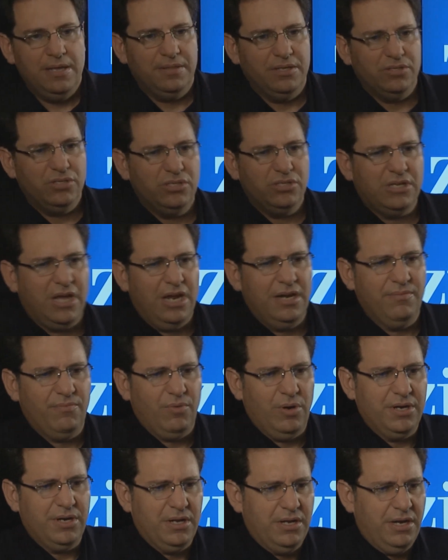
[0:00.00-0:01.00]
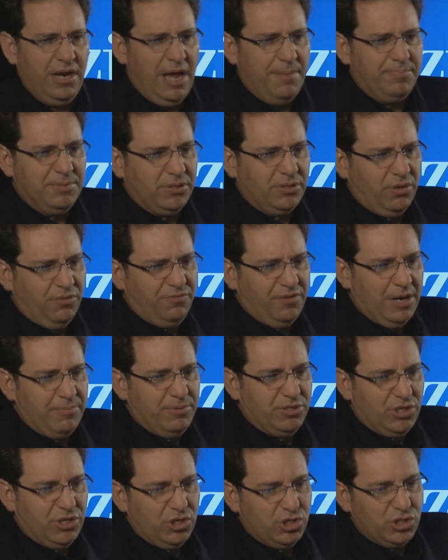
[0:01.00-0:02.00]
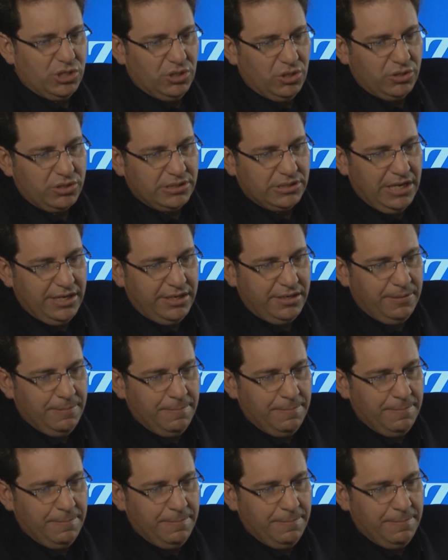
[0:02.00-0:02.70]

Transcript: Yep. This is kind of what an optical fiber junction looks like.